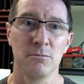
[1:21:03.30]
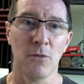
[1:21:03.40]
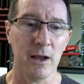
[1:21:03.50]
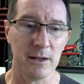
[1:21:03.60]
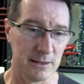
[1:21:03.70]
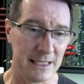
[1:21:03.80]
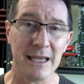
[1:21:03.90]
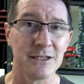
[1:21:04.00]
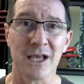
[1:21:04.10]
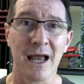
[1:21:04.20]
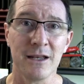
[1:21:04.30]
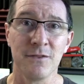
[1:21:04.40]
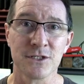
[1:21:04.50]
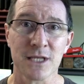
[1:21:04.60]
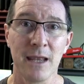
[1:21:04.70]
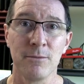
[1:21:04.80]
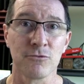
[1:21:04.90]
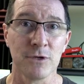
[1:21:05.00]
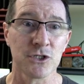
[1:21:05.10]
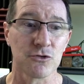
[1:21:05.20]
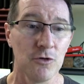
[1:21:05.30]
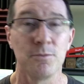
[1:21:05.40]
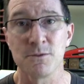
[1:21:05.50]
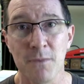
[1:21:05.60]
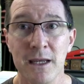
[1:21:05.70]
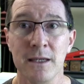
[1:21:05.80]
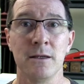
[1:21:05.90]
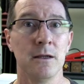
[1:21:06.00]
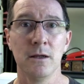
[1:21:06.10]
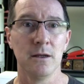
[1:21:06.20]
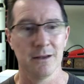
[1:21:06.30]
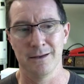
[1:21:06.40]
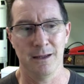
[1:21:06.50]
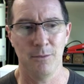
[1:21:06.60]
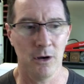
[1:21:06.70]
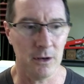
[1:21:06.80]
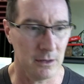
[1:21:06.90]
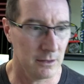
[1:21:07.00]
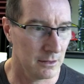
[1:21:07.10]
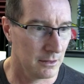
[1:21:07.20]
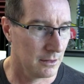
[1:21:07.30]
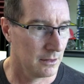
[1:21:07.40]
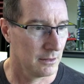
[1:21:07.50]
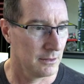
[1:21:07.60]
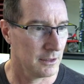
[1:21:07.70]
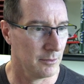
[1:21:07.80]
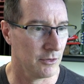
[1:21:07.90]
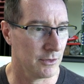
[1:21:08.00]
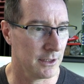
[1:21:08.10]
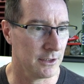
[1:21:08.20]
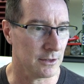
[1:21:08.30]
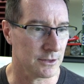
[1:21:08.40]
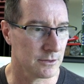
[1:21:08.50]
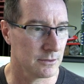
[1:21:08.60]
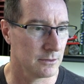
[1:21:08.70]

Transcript: my kids aren't in the same risk group as me. Come on. Don't be ridiculous.